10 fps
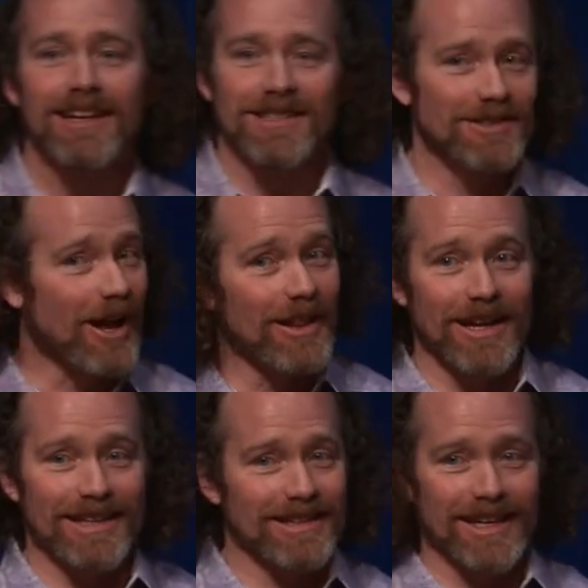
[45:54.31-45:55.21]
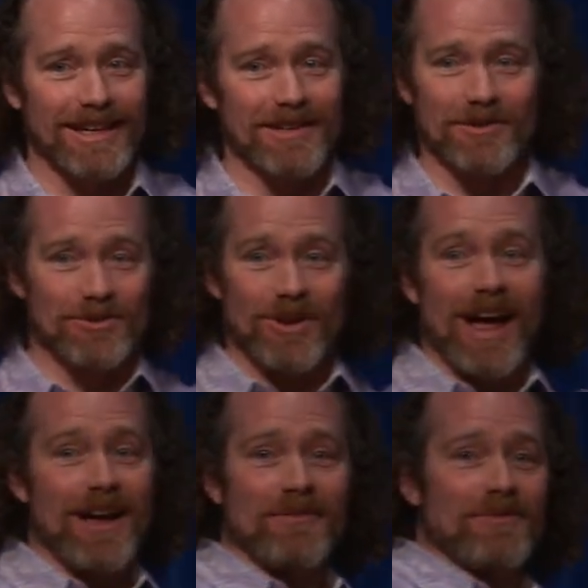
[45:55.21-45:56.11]
It's not like they,
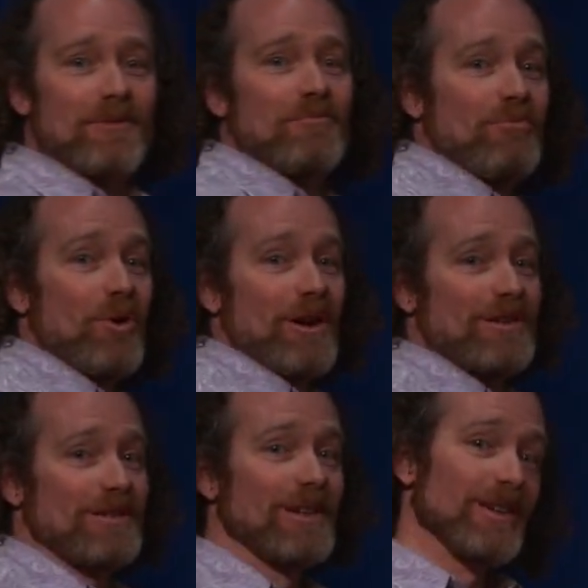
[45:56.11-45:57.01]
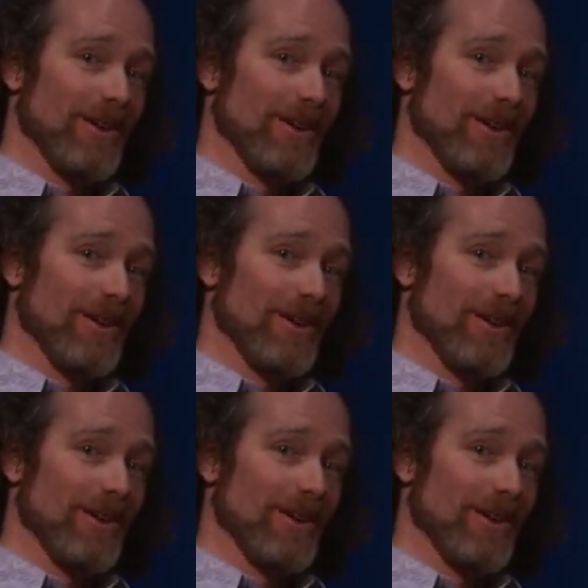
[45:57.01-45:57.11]
drive from Brooks